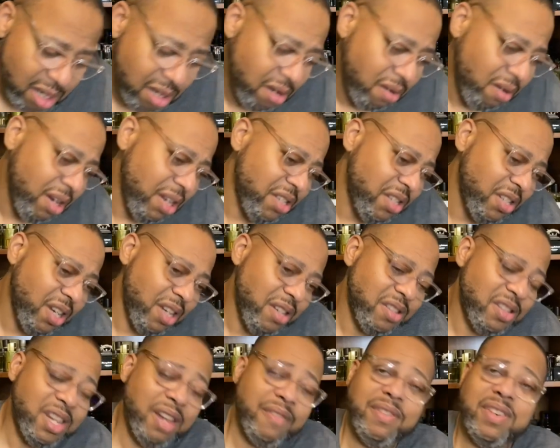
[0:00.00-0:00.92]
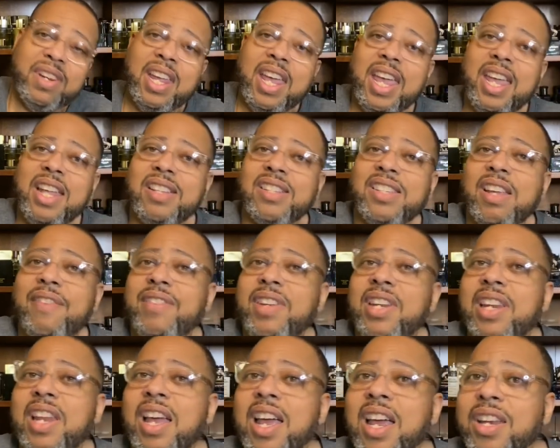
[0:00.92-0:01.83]
know, let's say 78,
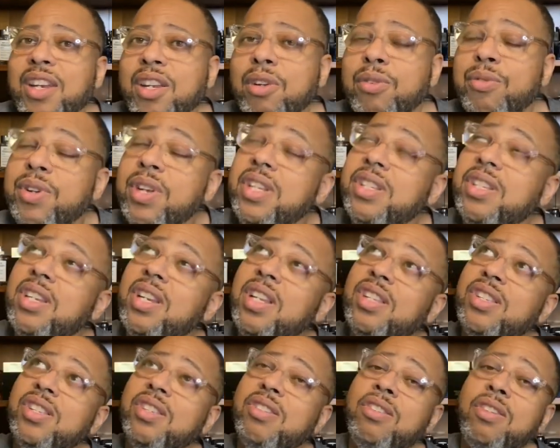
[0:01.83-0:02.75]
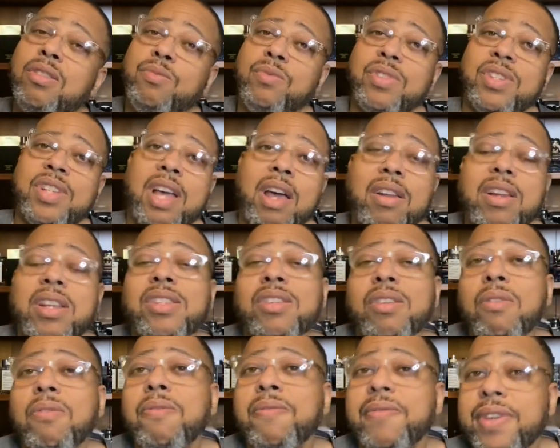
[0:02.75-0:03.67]
79 degrees and that sun was out. It's
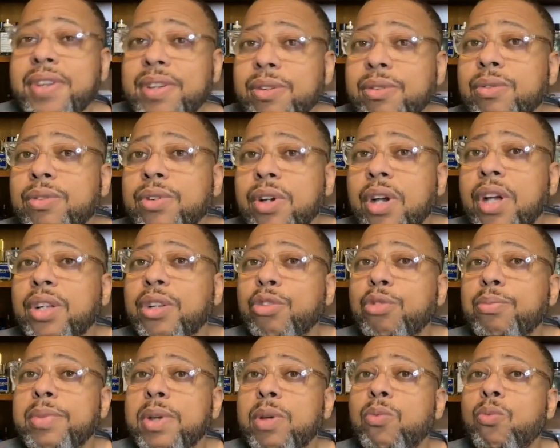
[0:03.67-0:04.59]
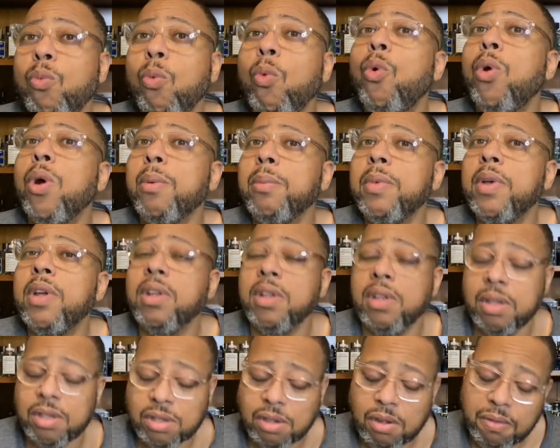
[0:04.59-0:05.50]
going to feel a little bit warm.
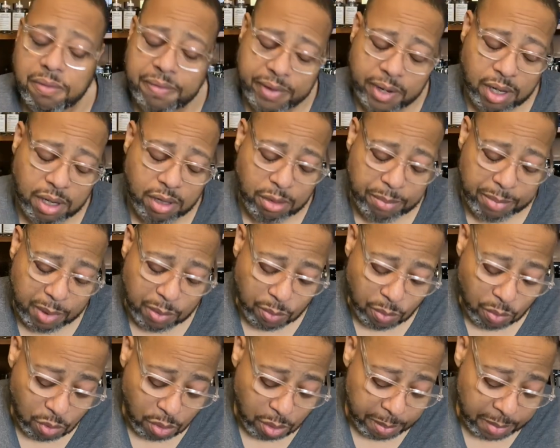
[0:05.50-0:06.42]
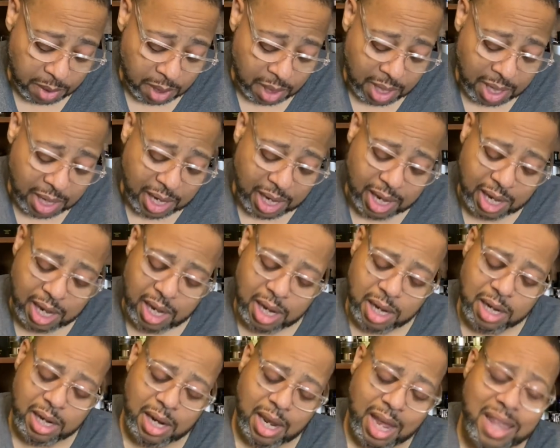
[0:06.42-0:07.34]
It's going to feel a little bit warm.
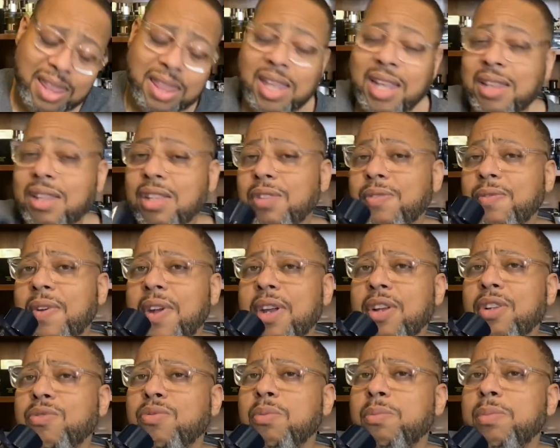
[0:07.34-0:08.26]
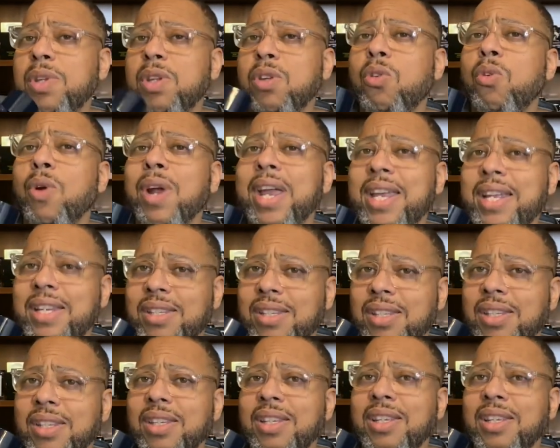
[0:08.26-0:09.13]
And I think this fragrance would be great